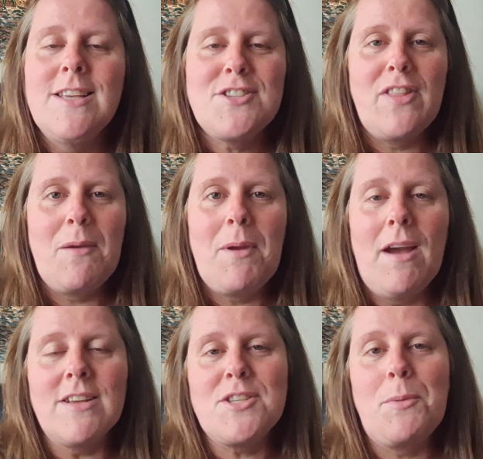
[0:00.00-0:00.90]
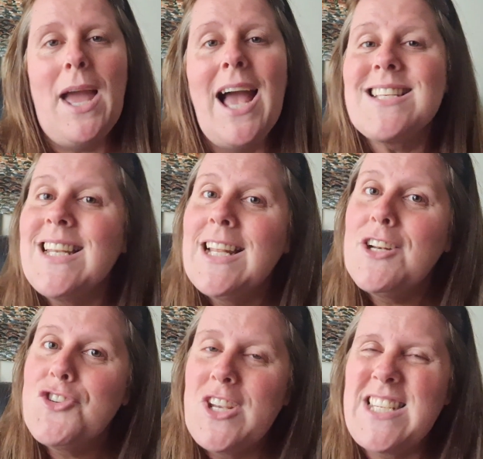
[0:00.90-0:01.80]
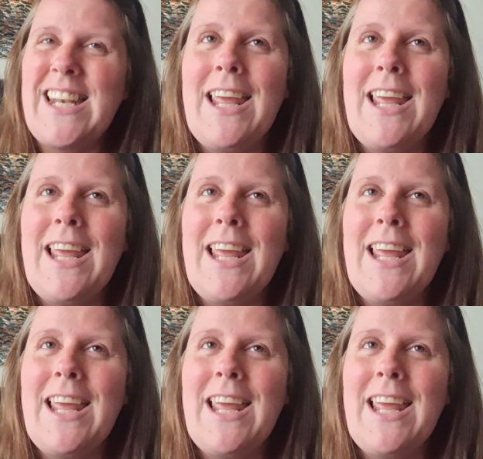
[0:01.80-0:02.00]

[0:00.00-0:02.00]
So there we are. So we had a little treat,